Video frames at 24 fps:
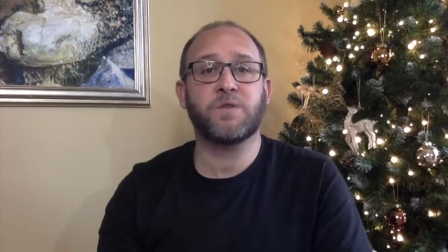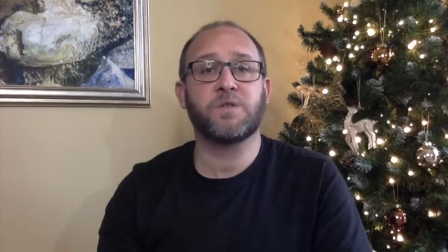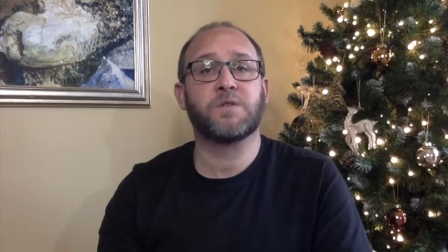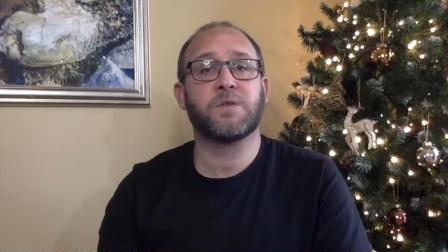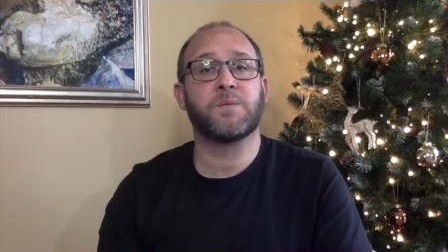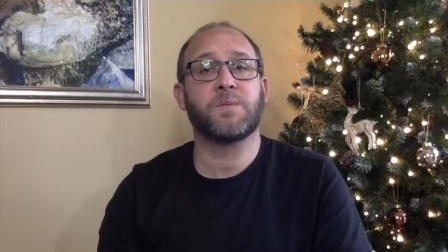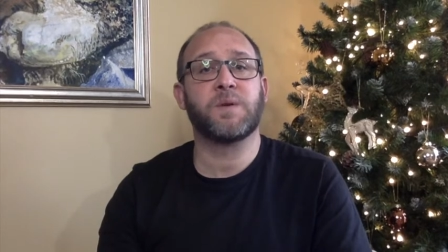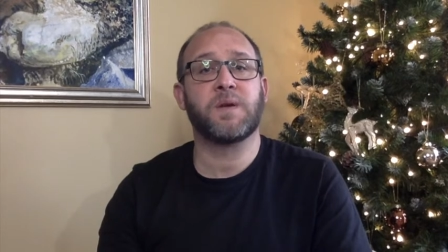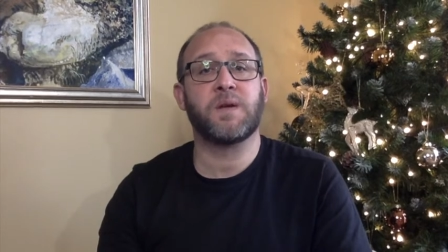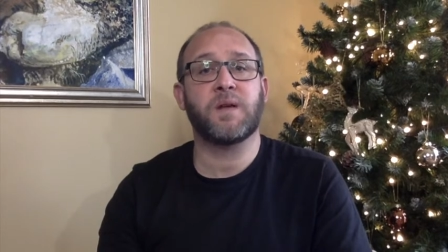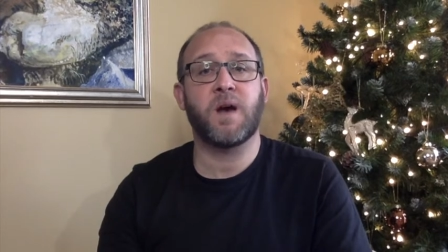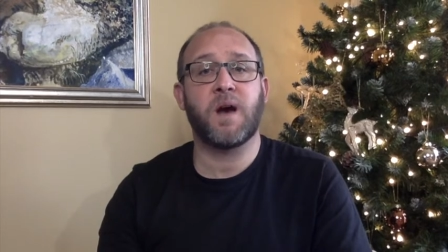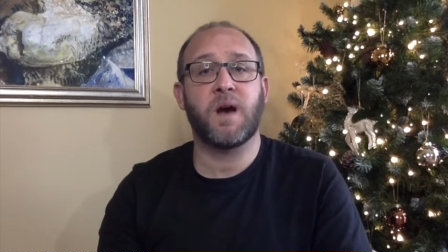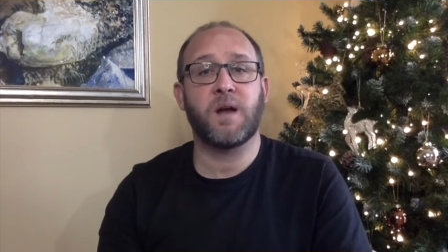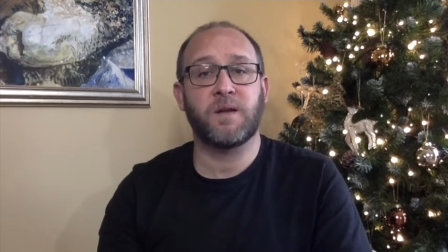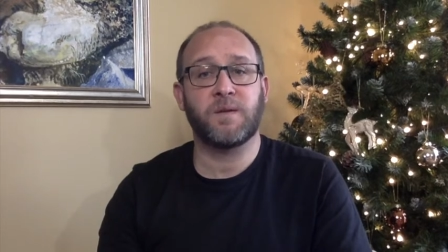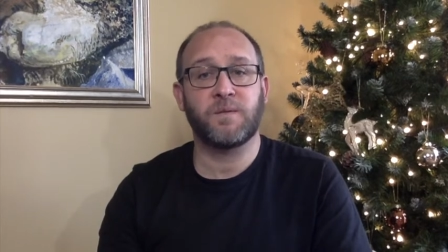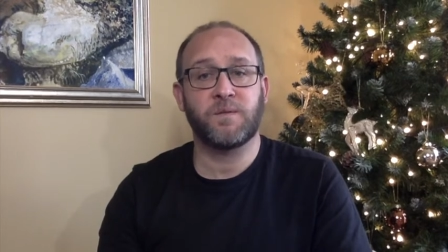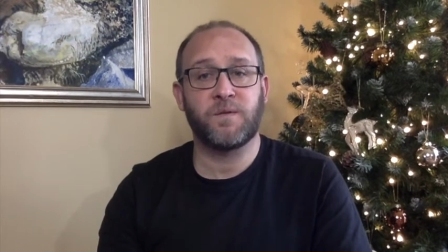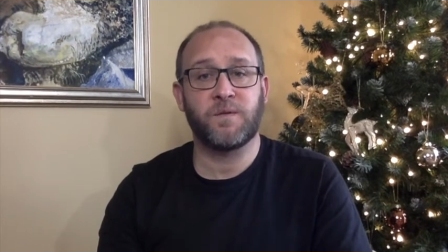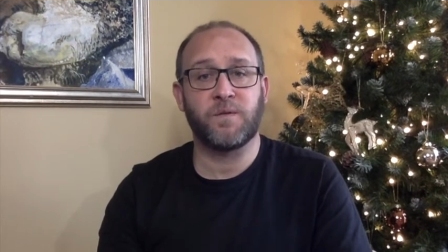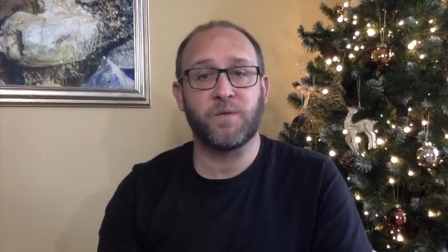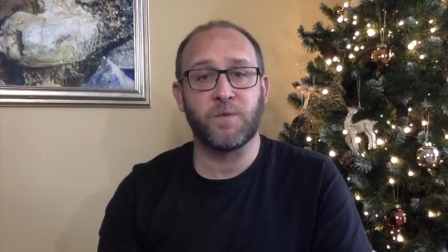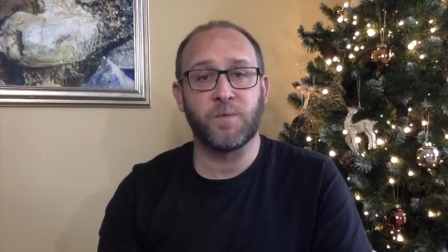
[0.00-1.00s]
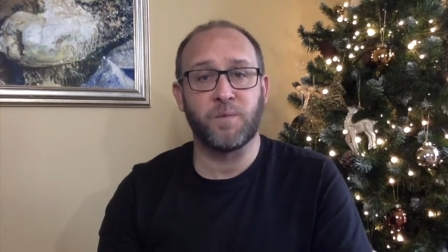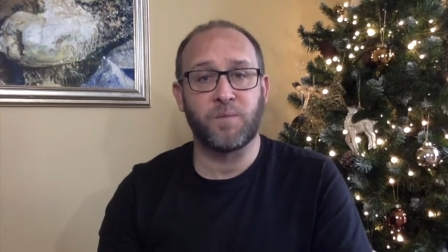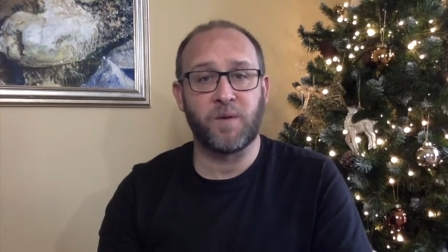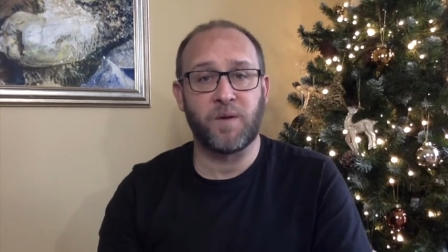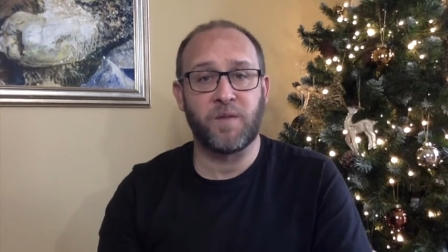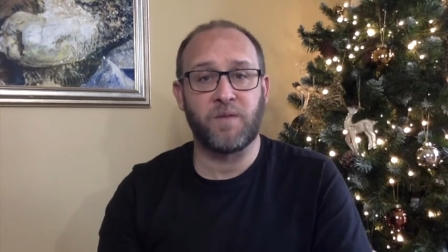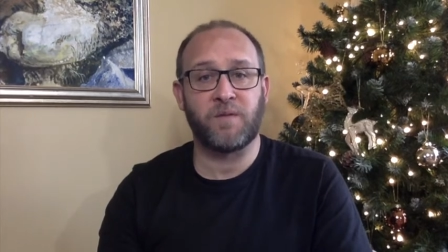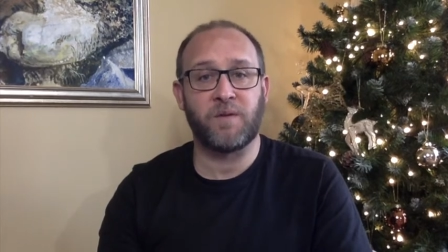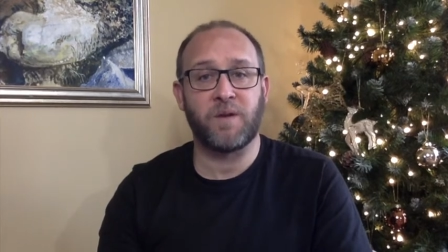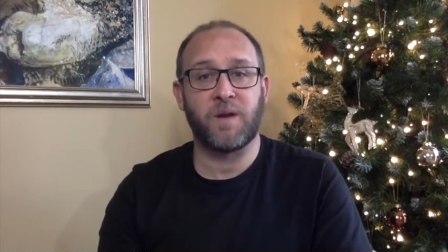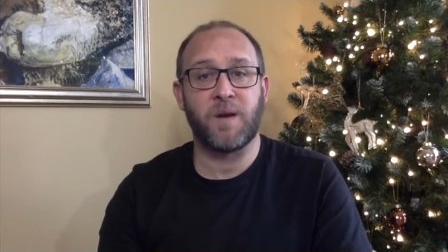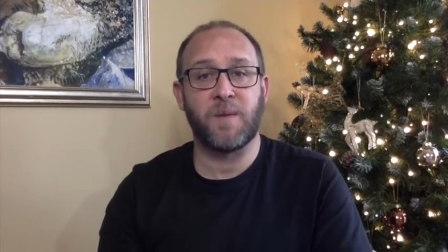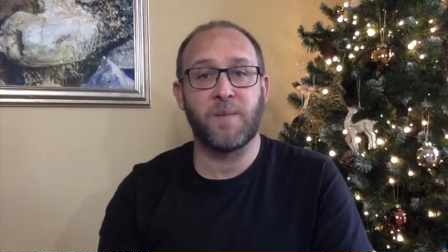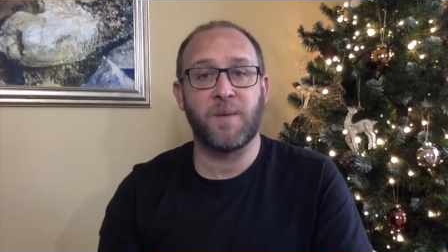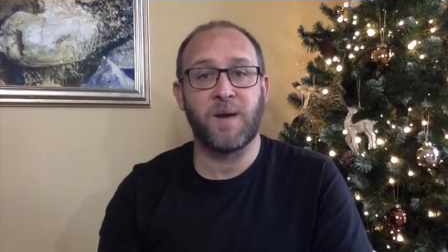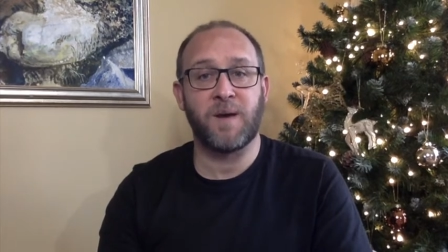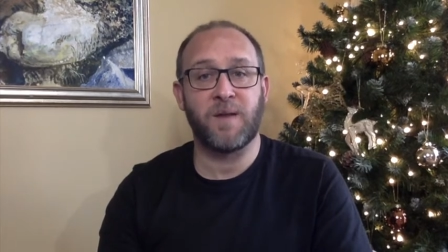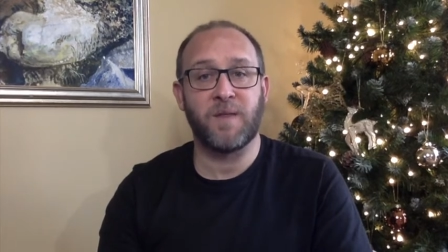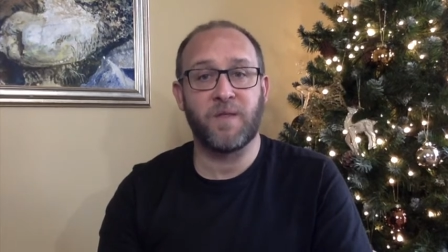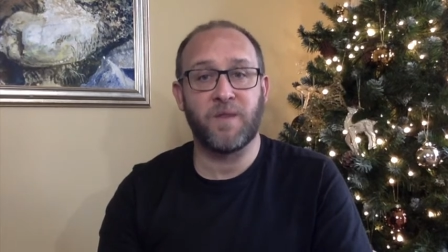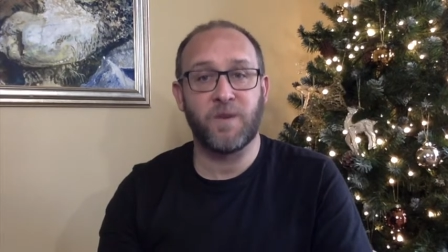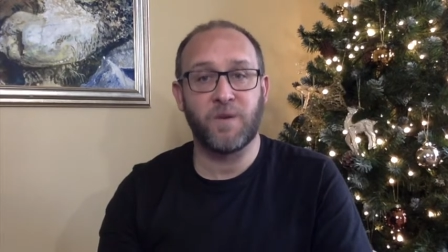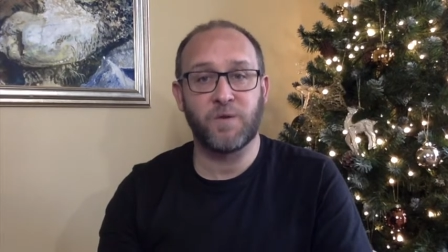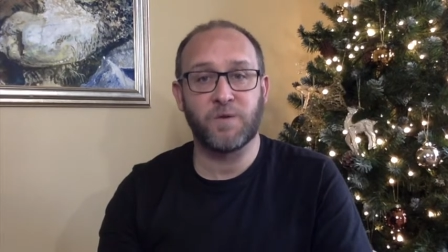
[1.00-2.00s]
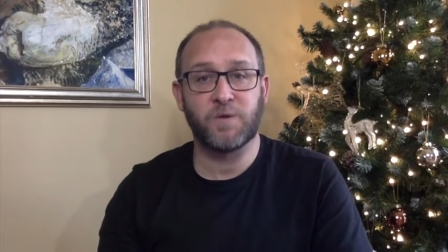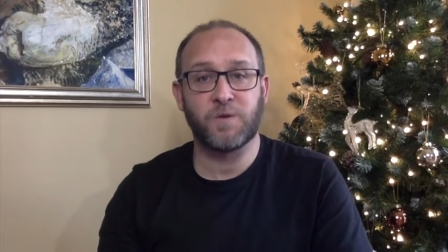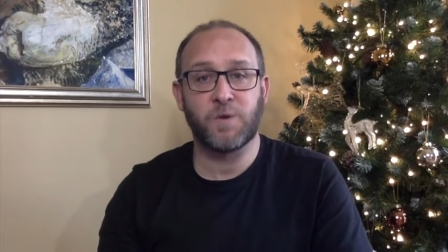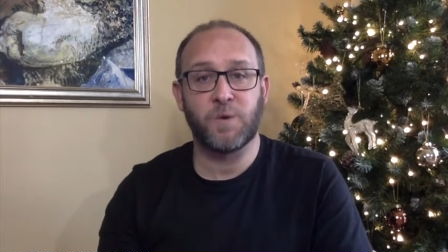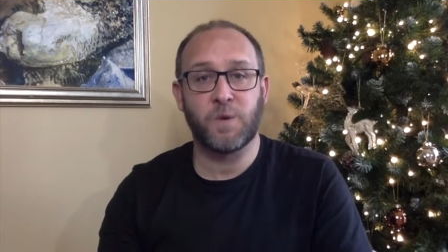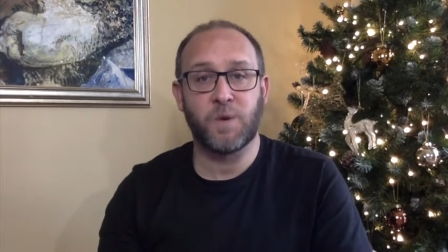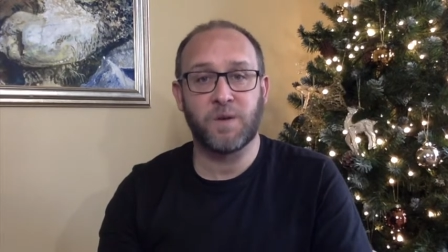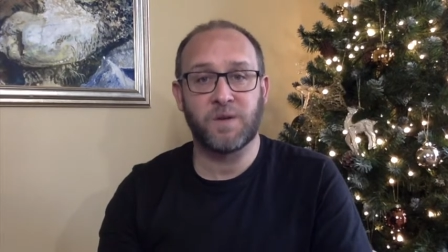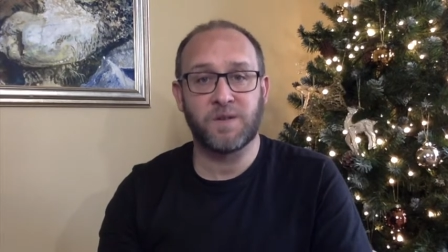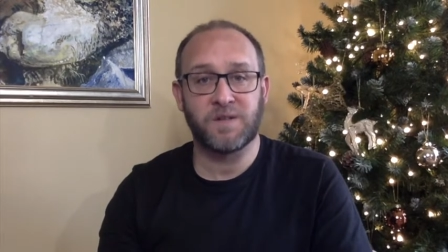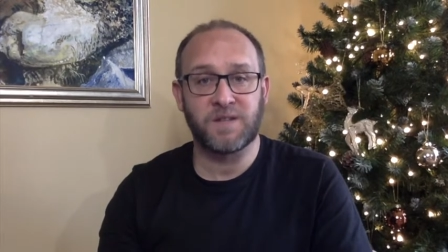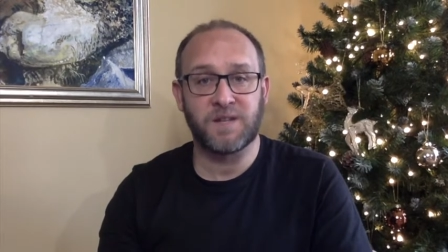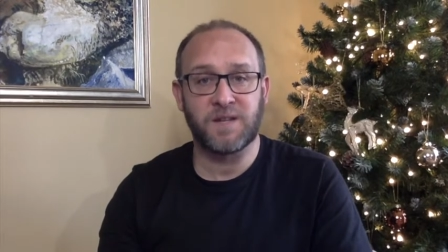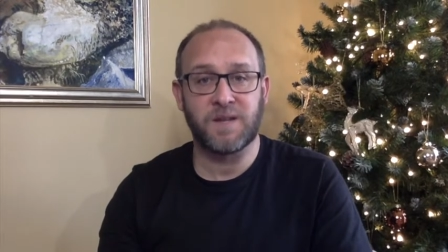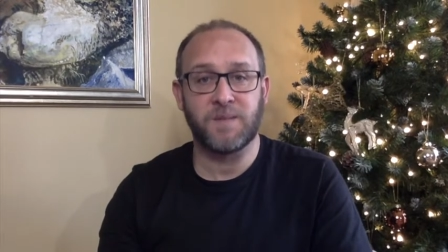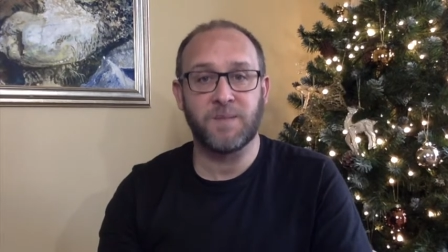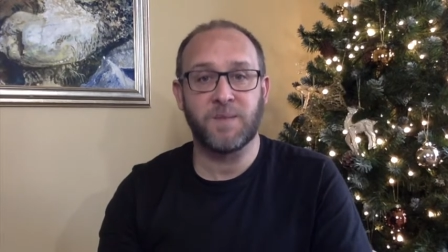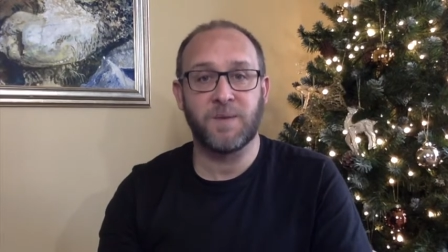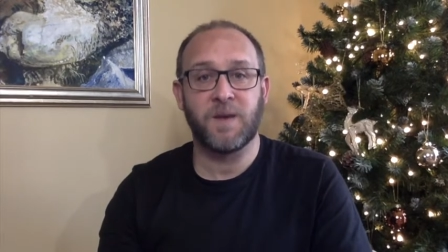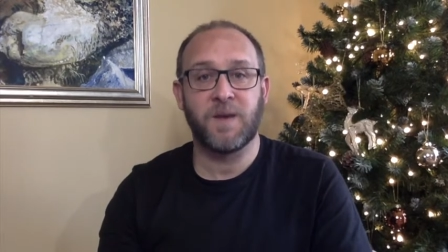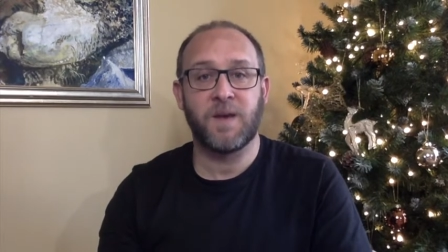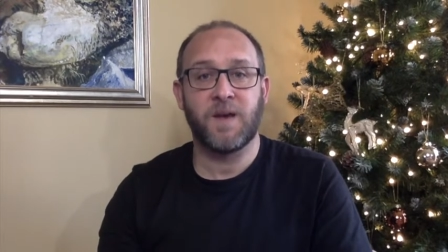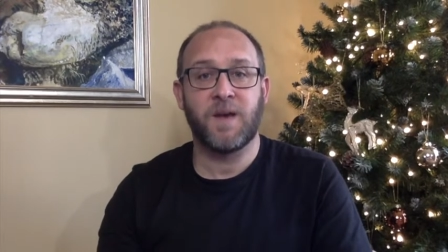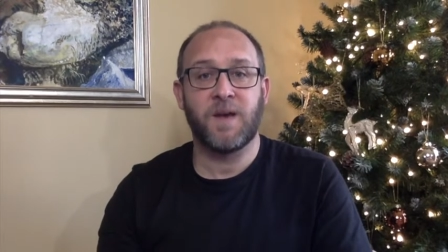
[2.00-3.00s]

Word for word: you to be uninformed, brethren, about those who are asleep,